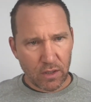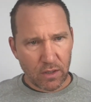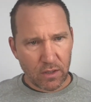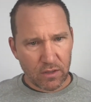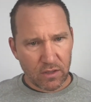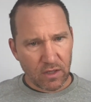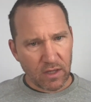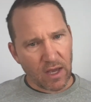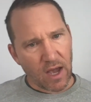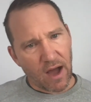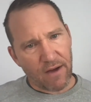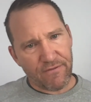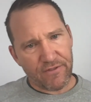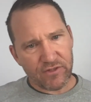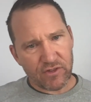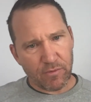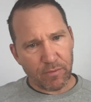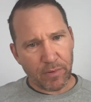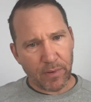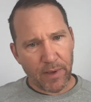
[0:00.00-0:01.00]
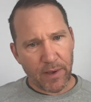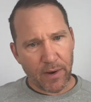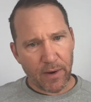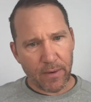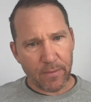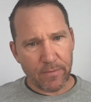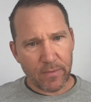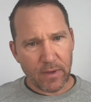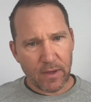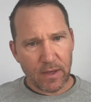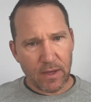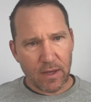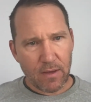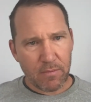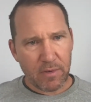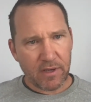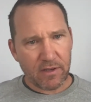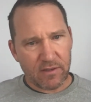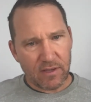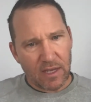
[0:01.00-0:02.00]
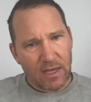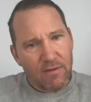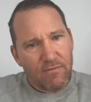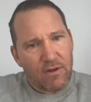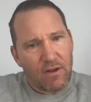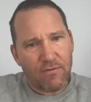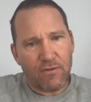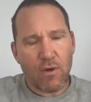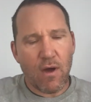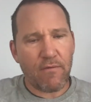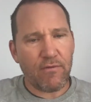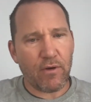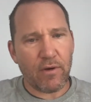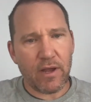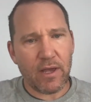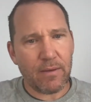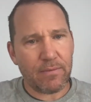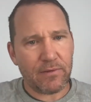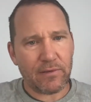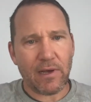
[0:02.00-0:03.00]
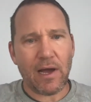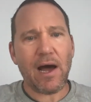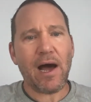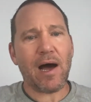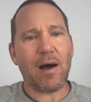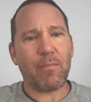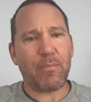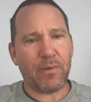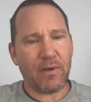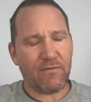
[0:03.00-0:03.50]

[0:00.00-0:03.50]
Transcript: to the offensive player because even if you have your hips up,